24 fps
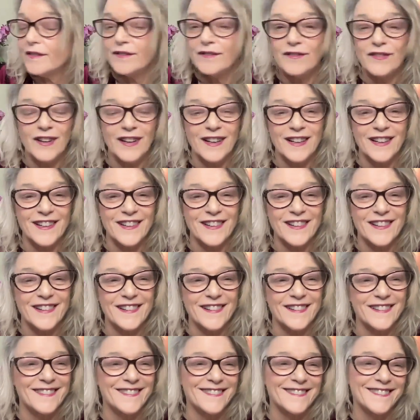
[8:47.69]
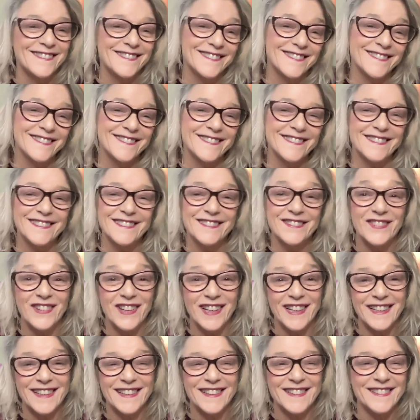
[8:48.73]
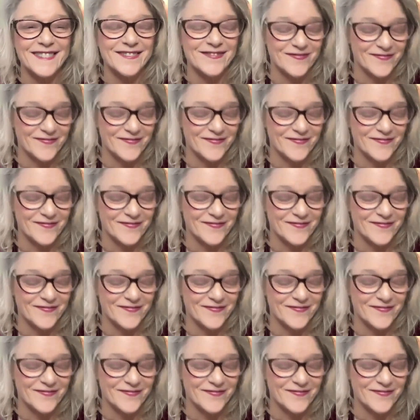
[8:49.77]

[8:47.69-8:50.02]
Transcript: Fire. Fire.